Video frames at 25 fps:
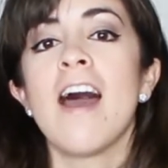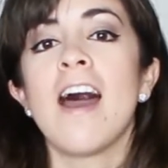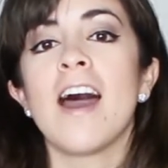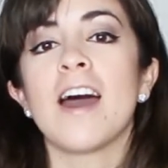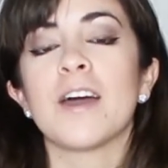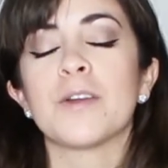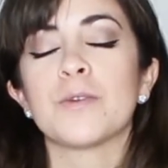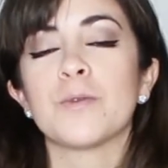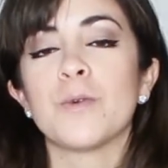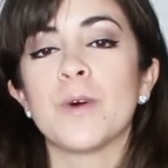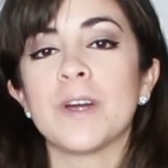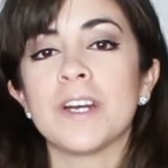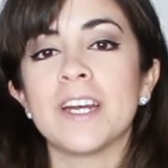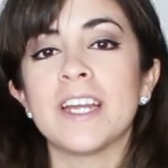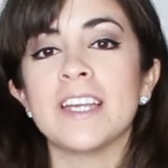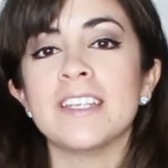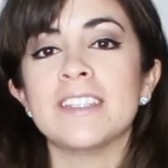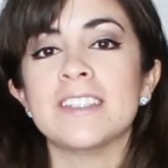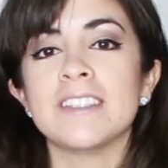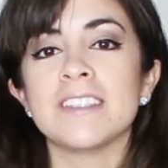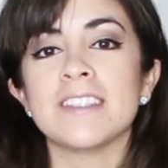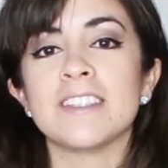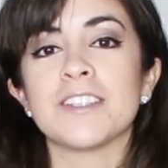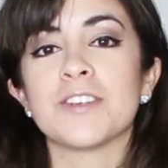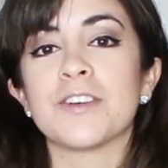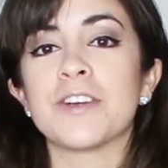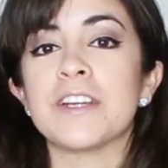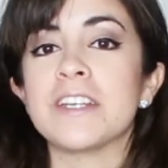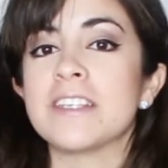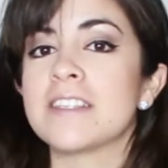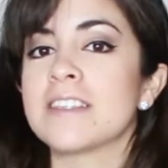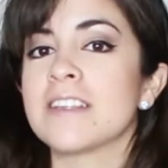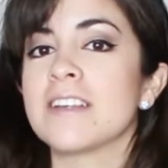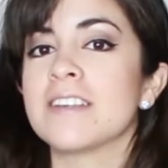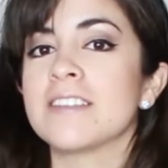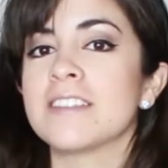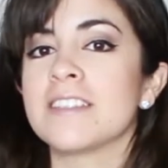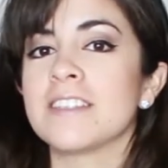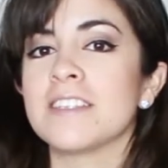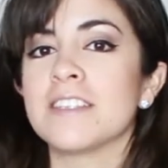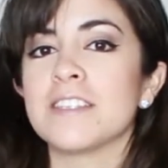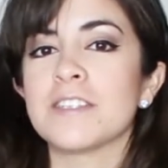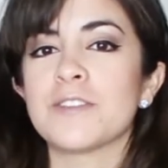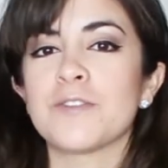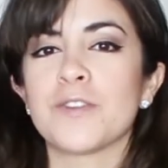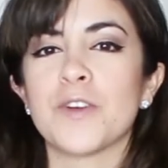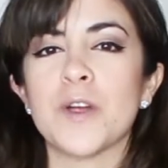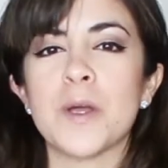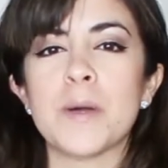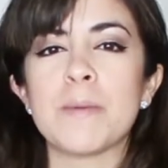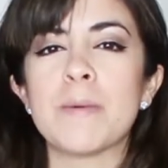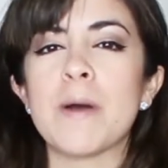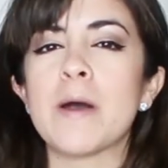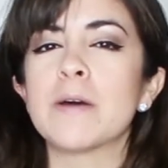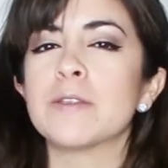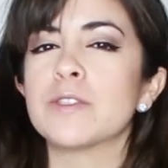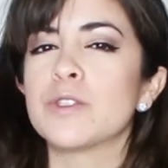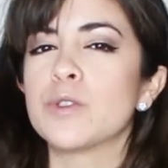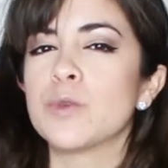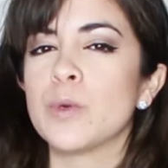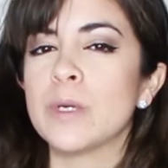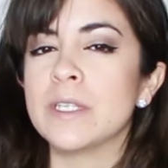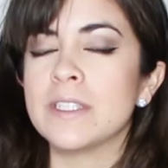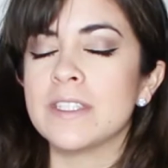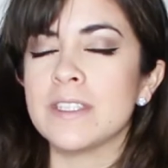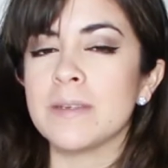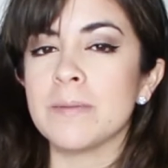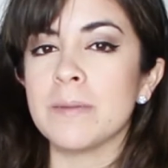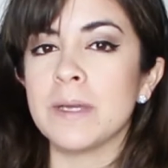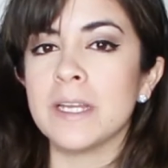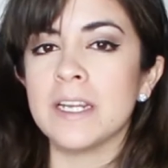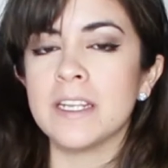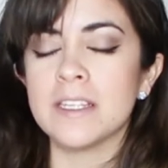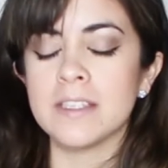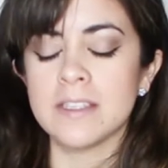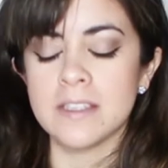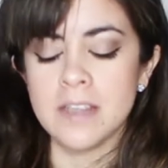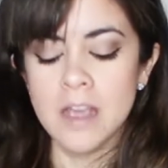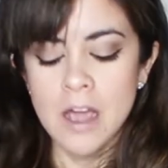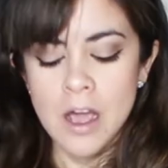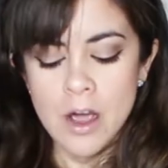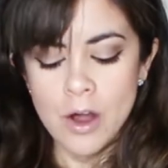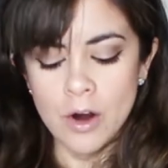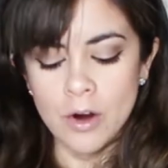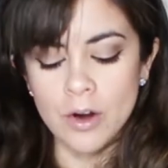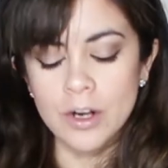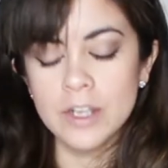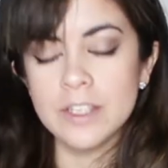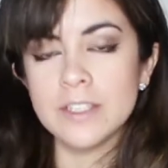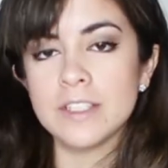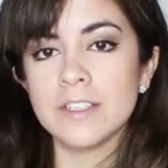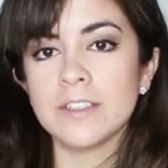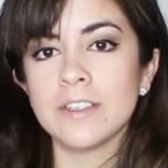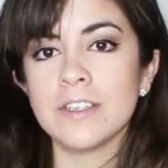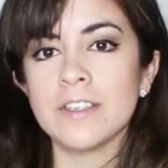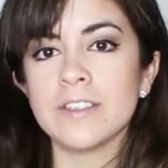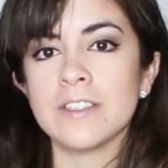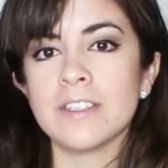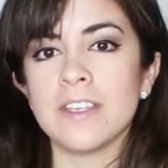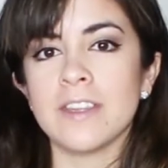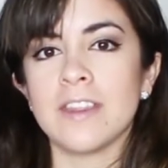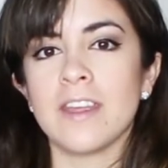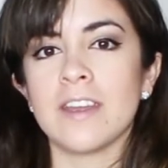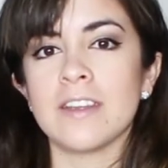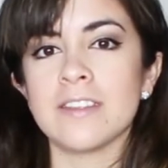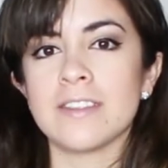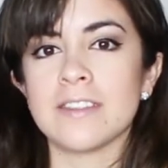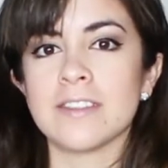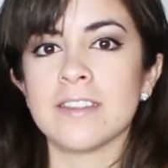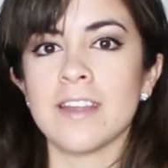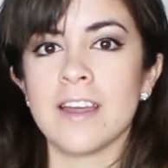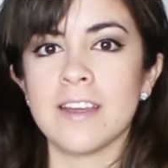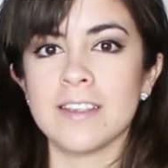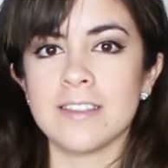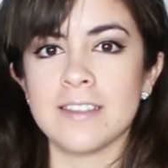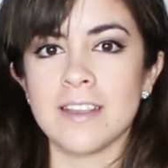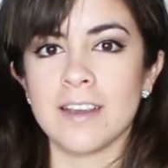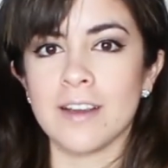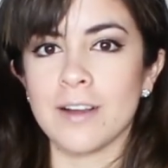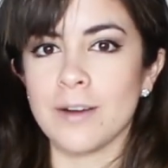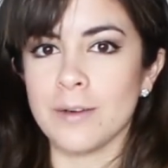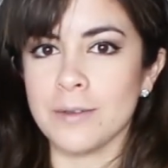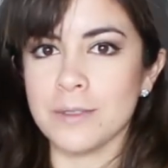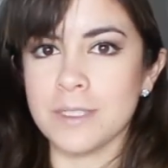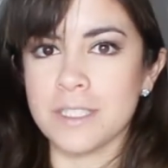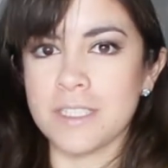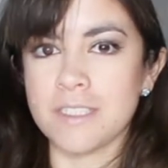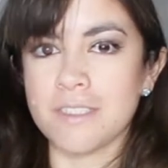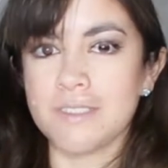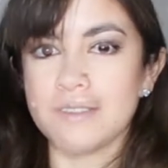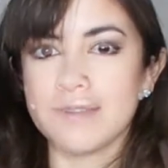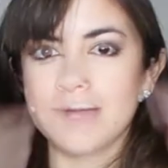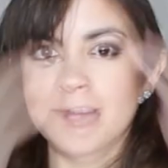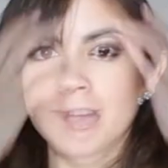at 180 degrees Celsius for about 20 minutes or until you see that it's nice and golden.